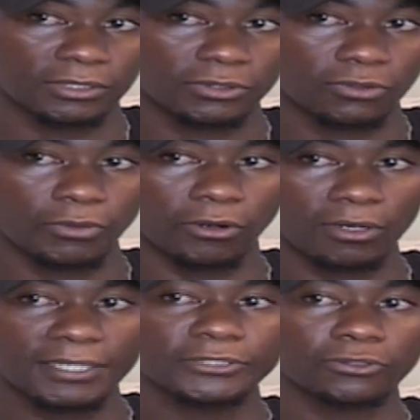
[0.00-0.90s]
So we
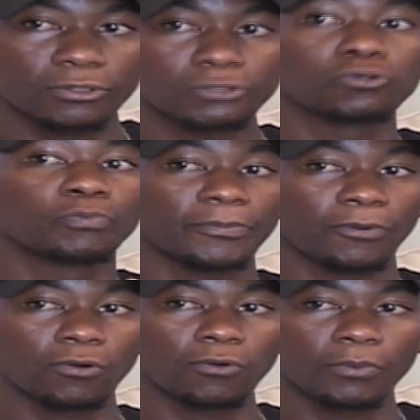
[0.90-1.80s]
only chose 2
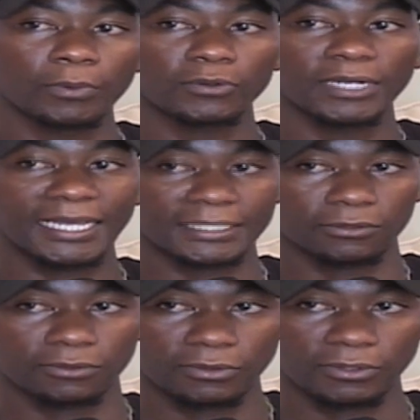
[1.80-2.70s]
people who would let know.